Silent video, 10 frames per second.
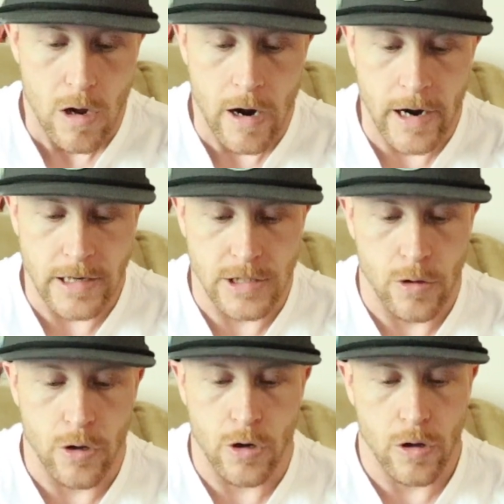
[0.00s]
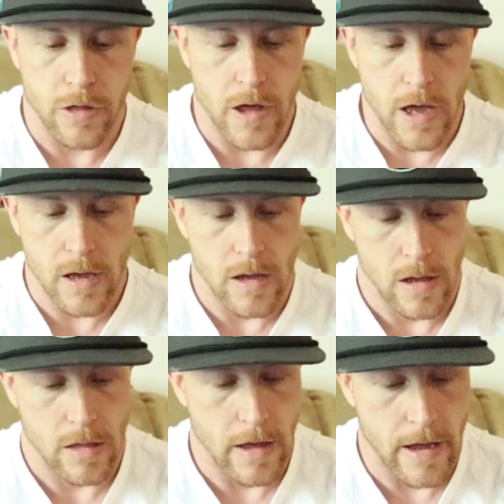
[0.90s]
Alright, so the good thing
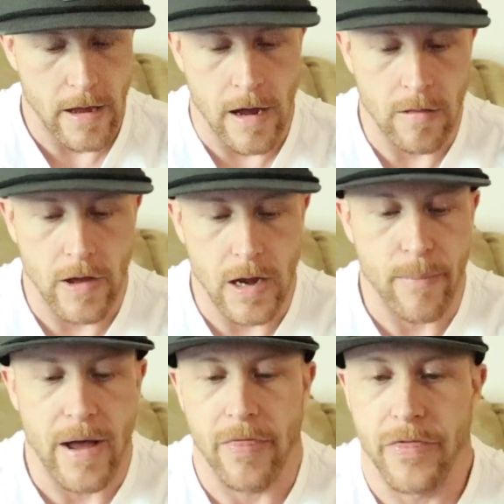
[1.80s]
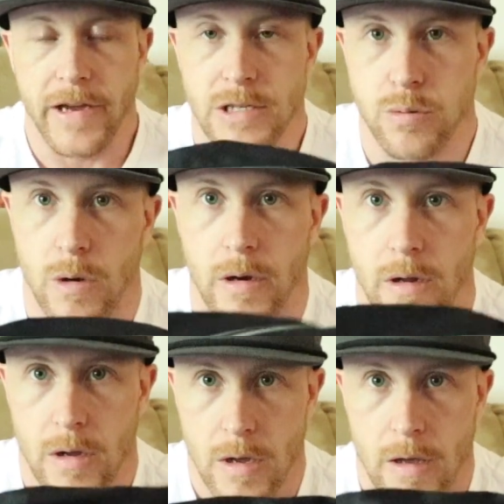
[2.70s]
that I like about this one,
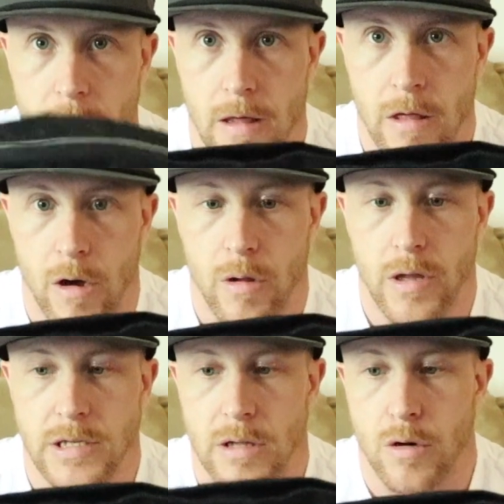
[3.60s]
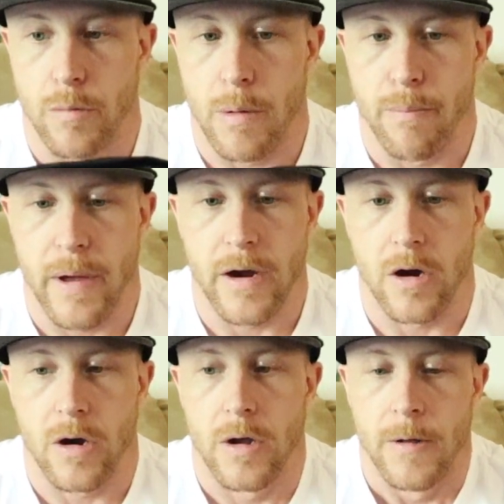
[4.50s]
though, that's a little bit
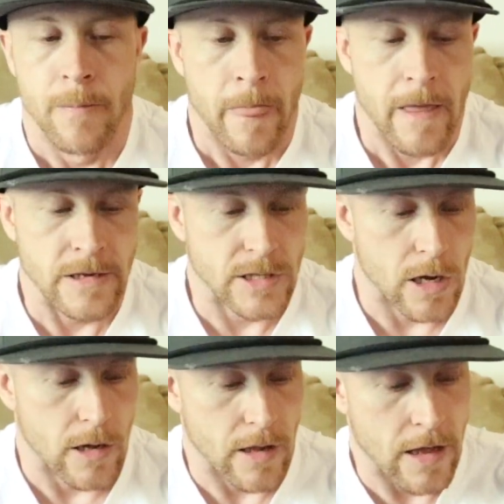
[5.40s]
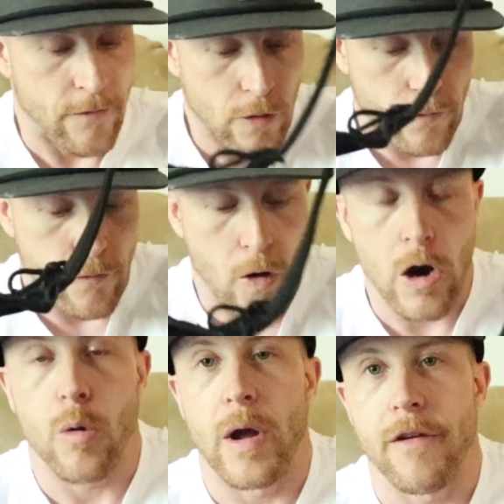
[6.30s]
bigger, is that if you're
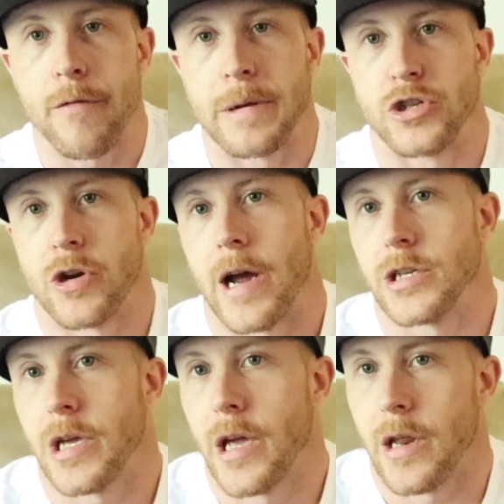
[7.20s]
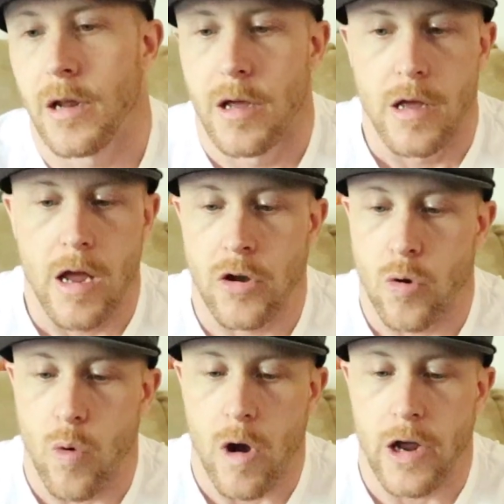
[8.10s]
far away from a trash can and
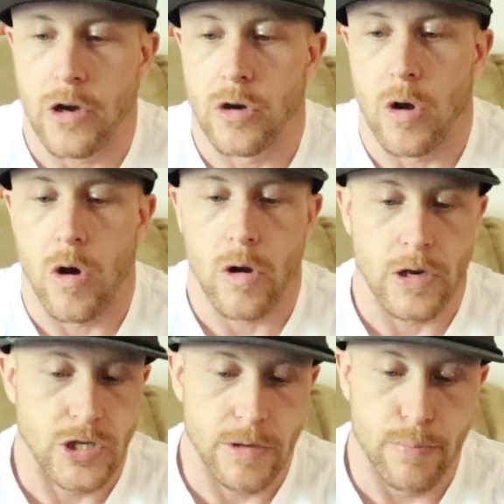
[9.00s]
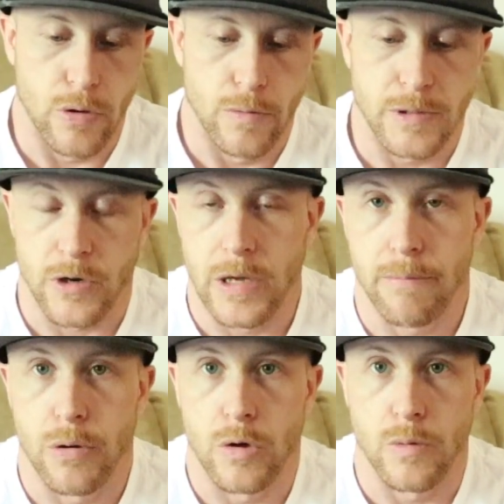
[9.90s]
you're walking your dog and she poops or he
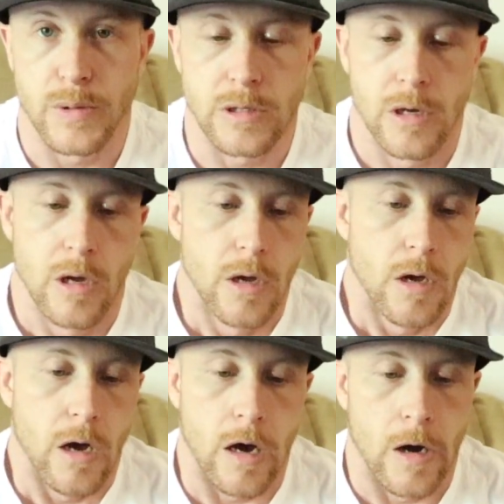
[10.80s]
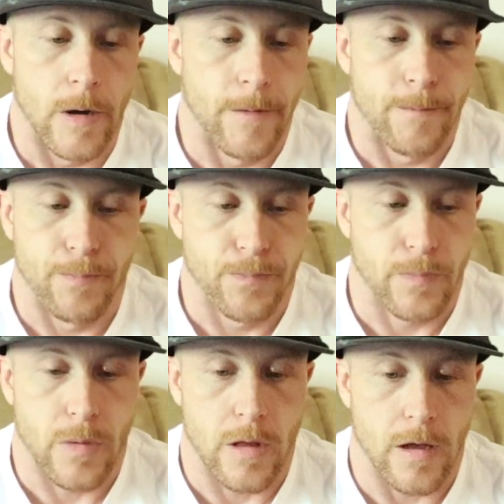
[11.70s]
poops,
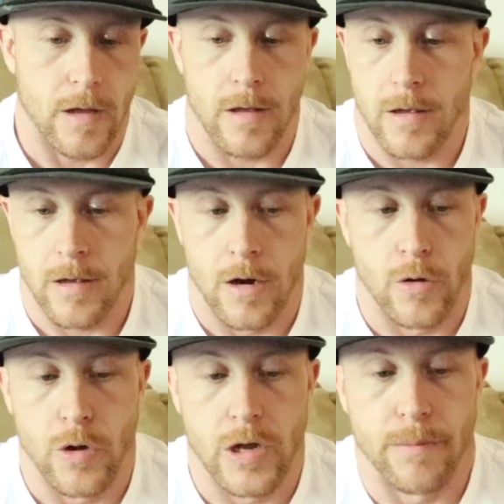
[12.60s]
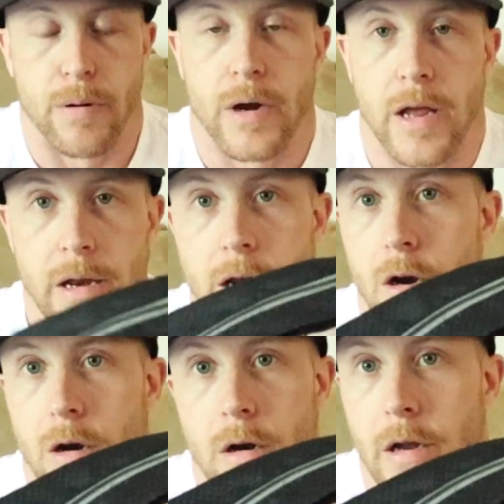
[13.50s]
you know, you can put it in
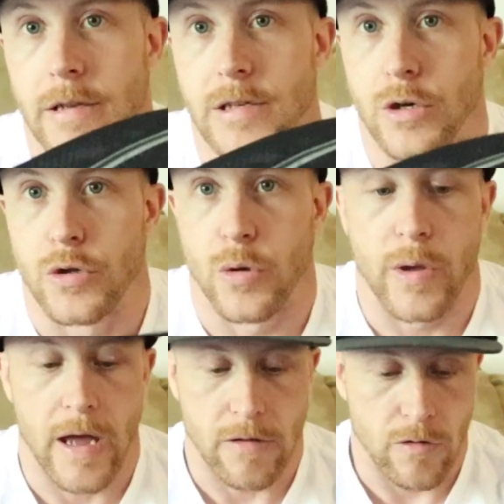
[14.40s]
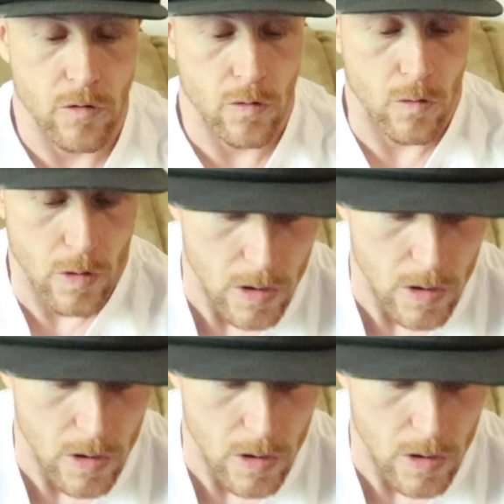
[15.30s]
here until you get to